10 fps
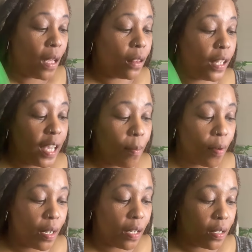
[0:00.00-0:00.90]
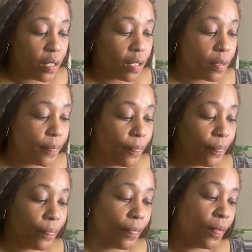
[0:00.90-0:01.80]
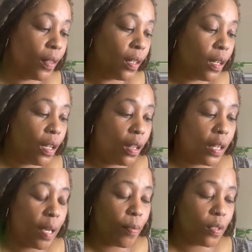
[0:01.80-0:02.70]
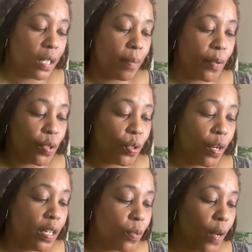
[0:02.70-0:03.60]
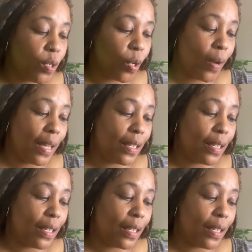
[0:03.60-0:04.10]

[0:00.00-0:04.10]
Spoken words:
Libras, during this retrograde,